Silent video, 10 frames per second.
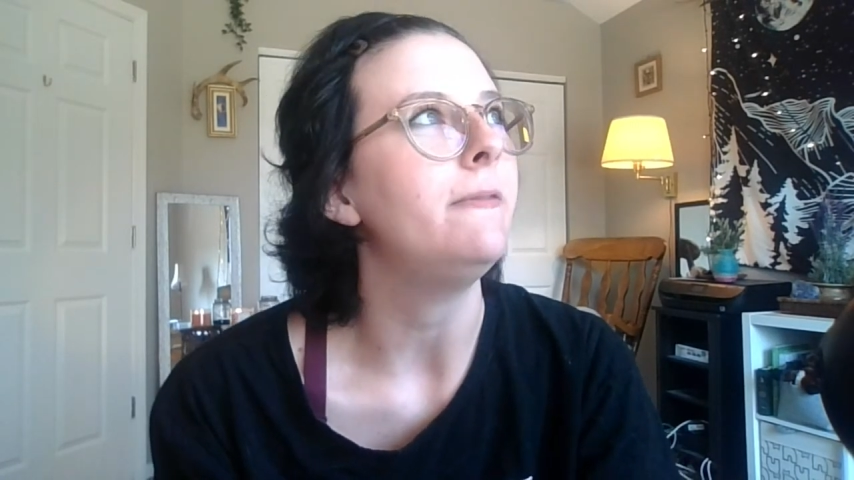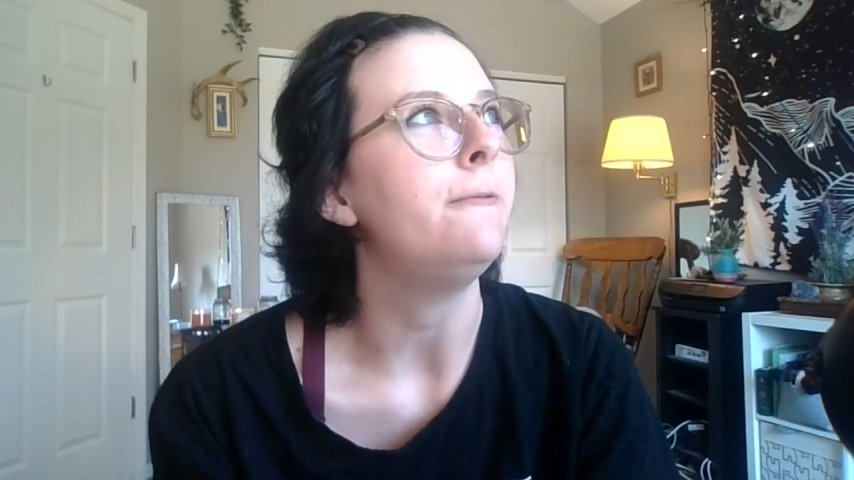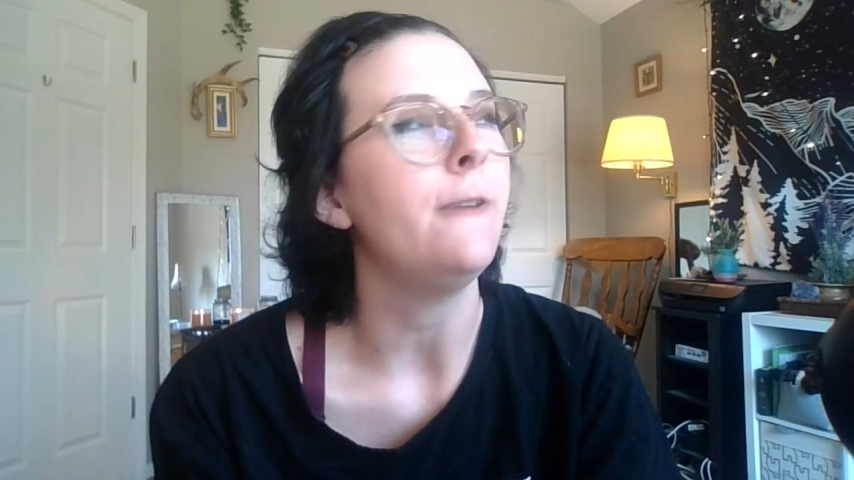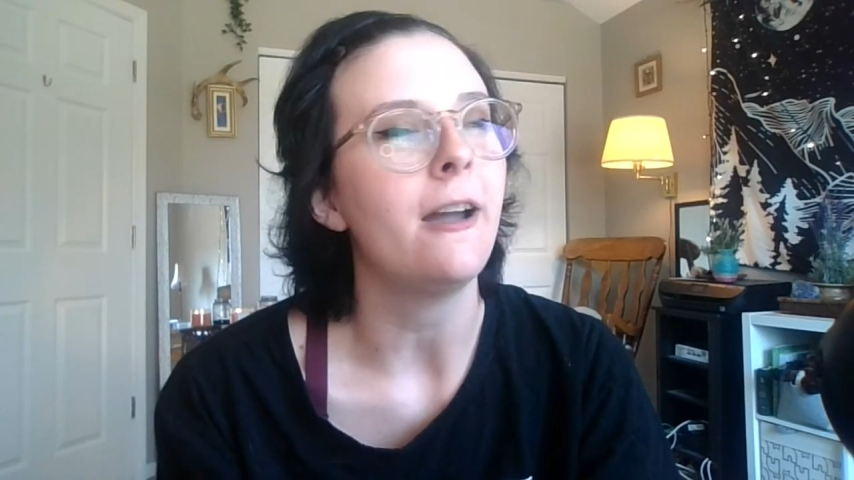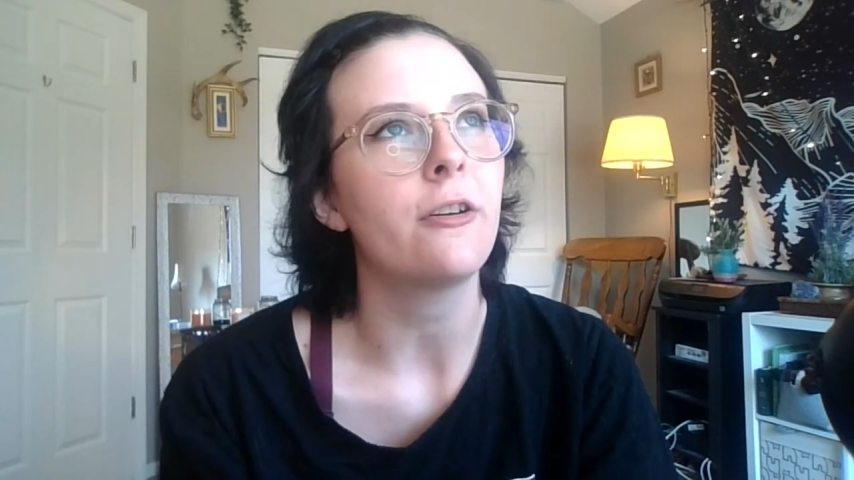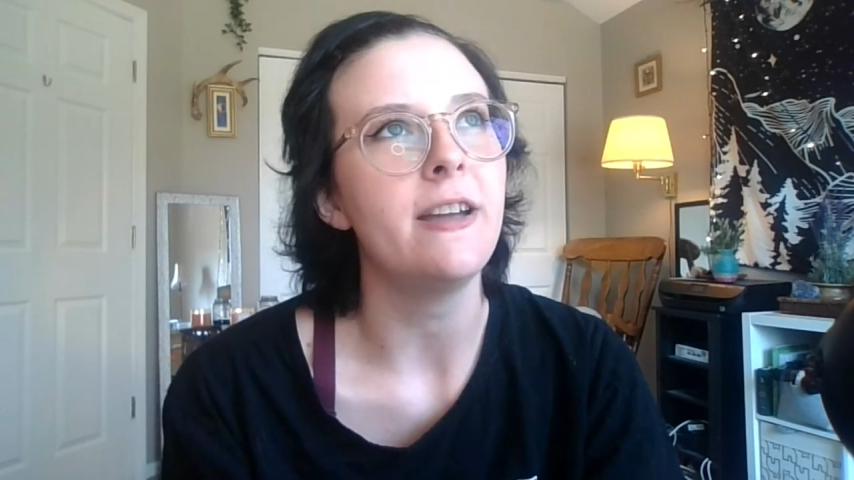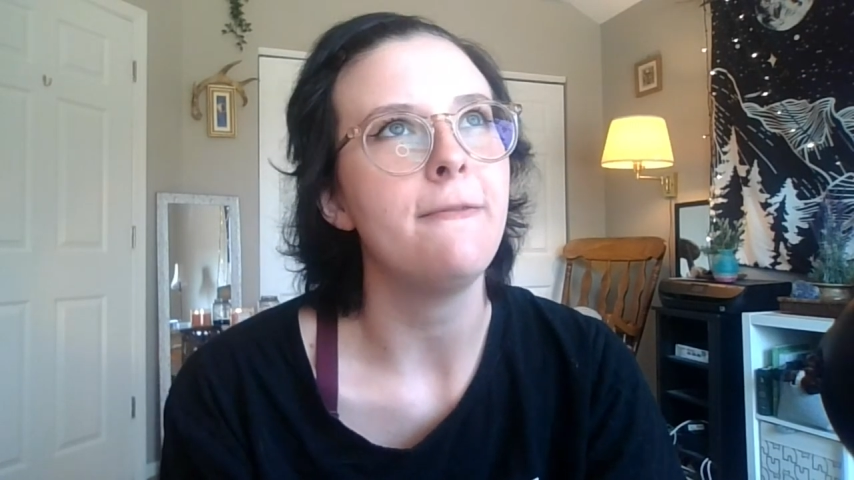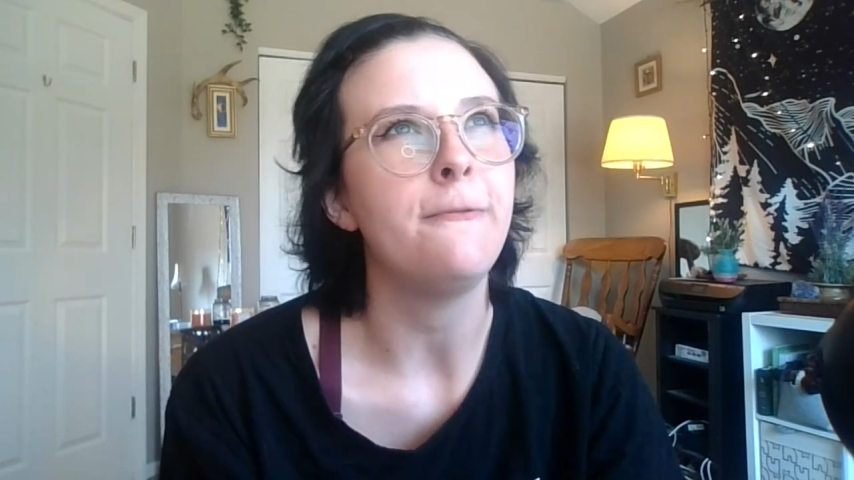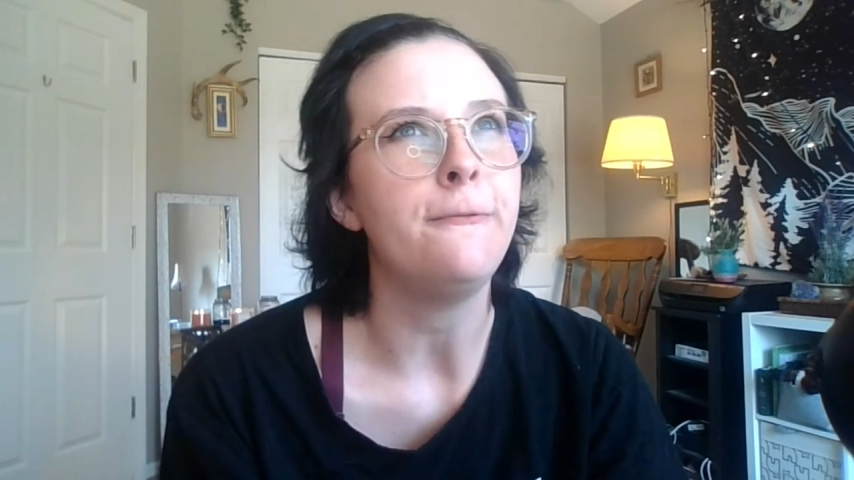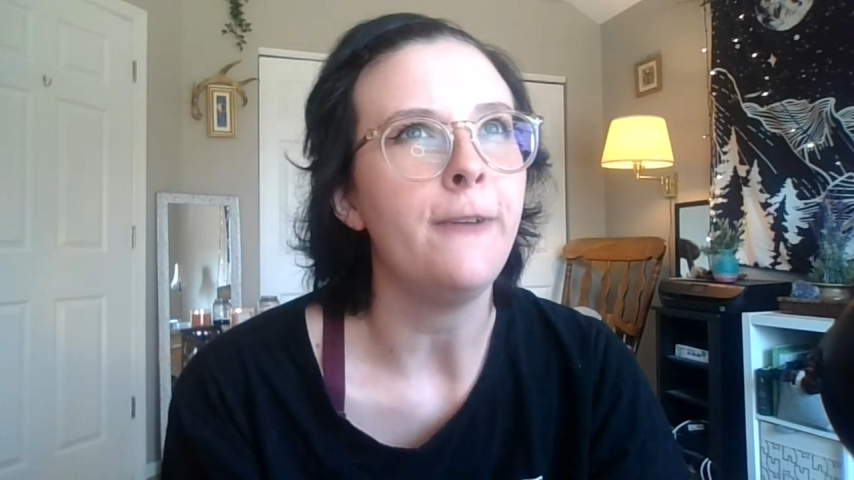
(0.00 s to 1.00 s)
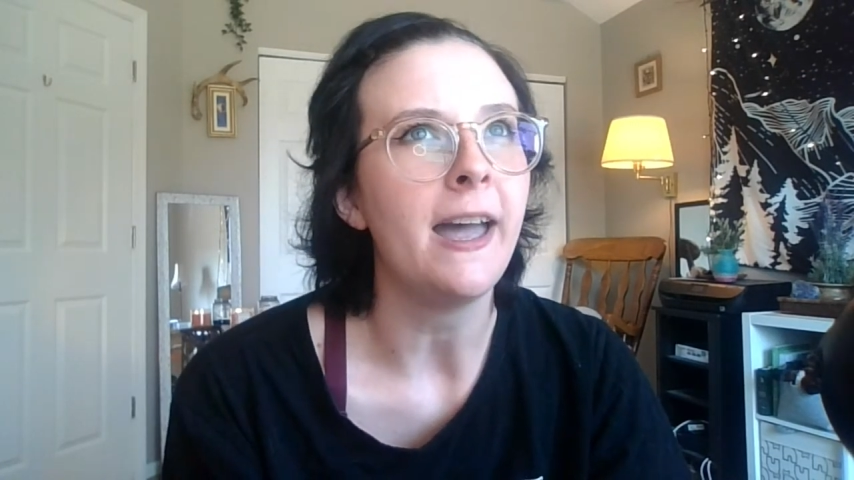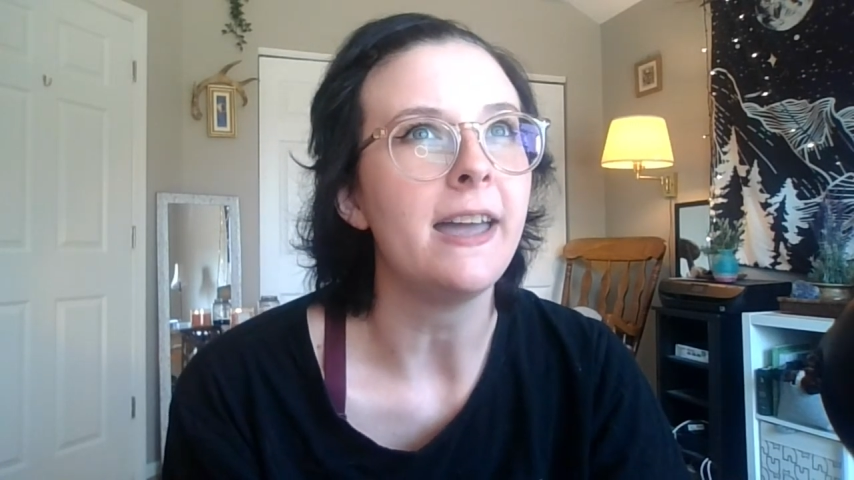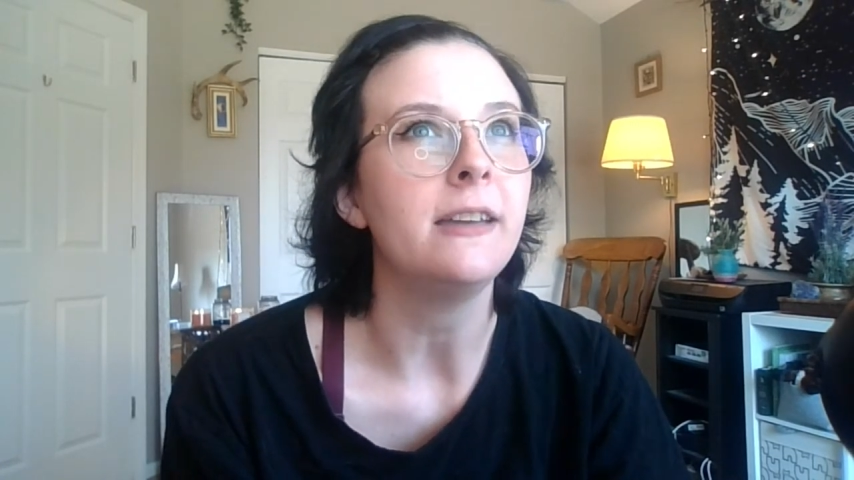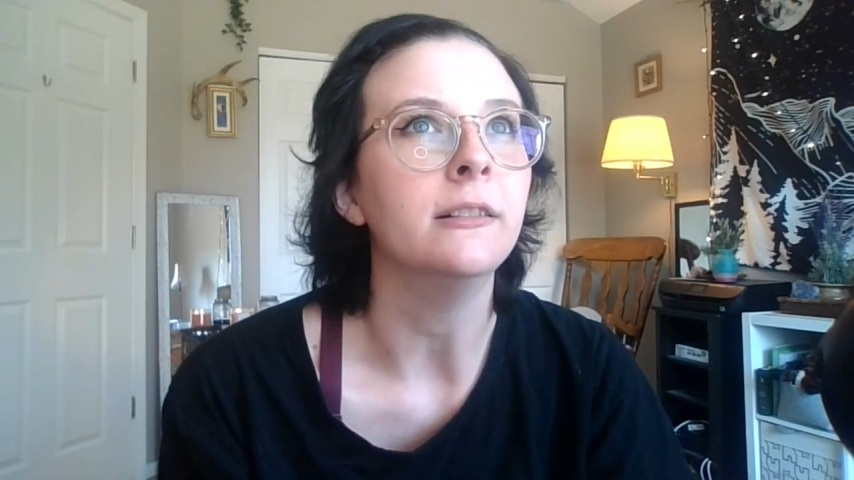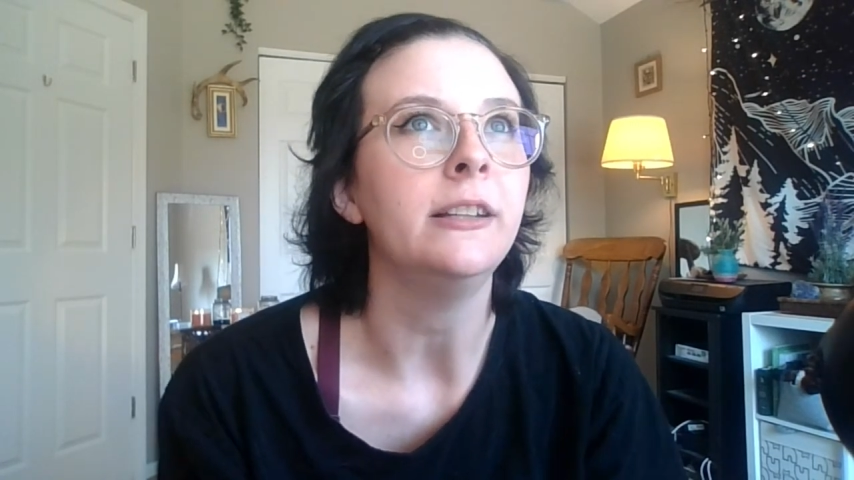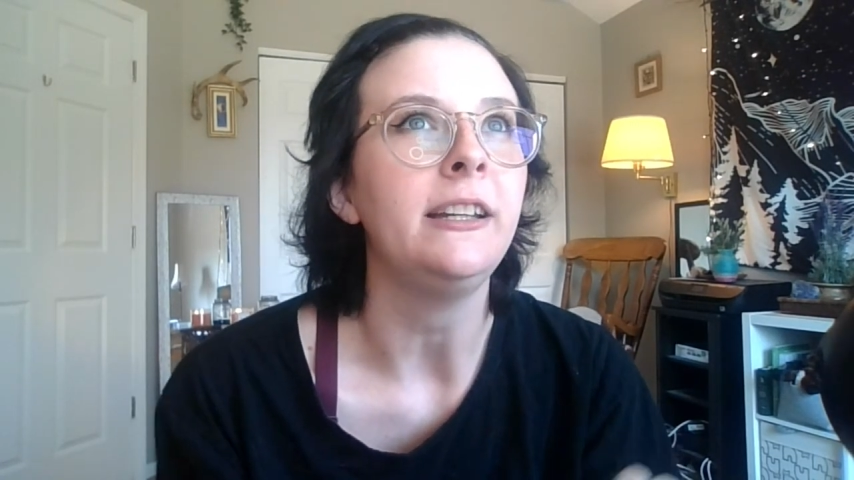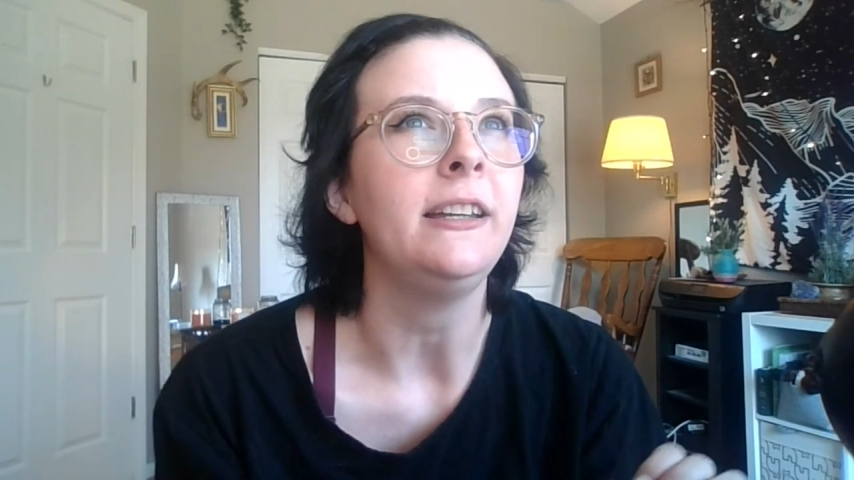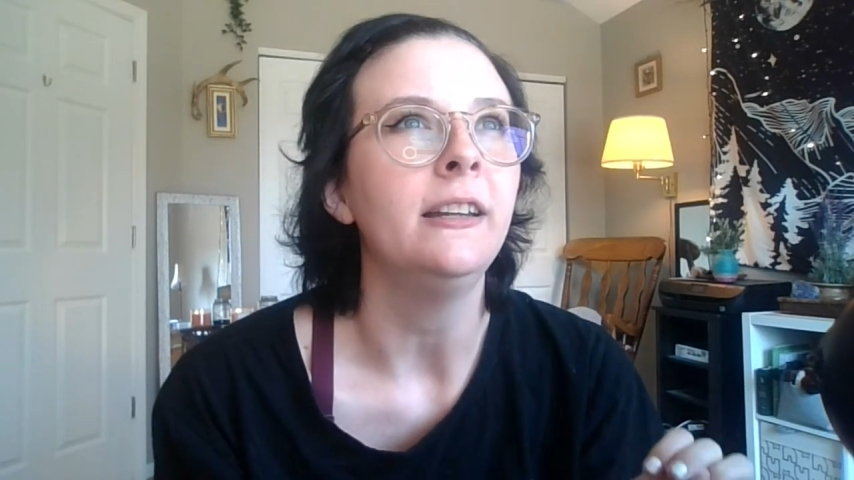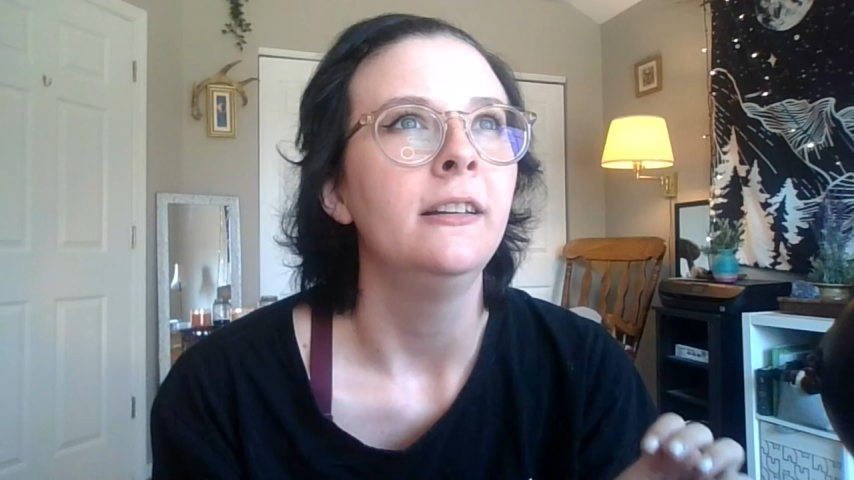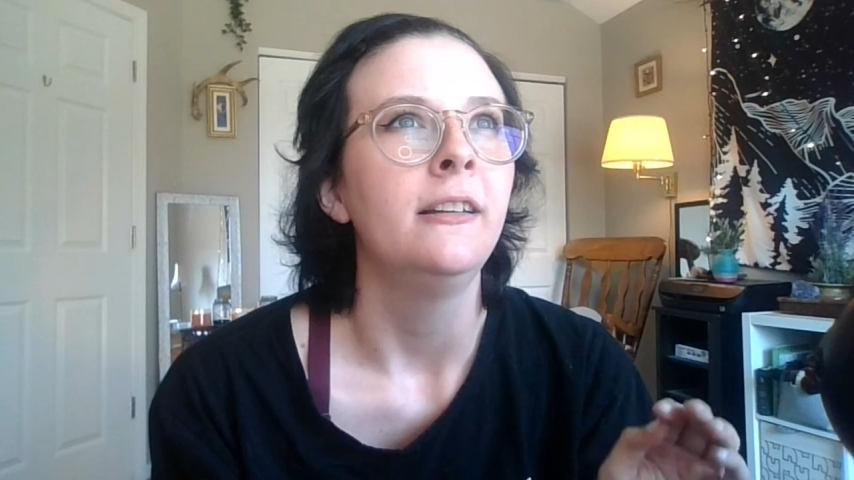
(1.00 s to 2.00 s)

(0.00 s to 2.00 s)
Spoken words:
very vaguely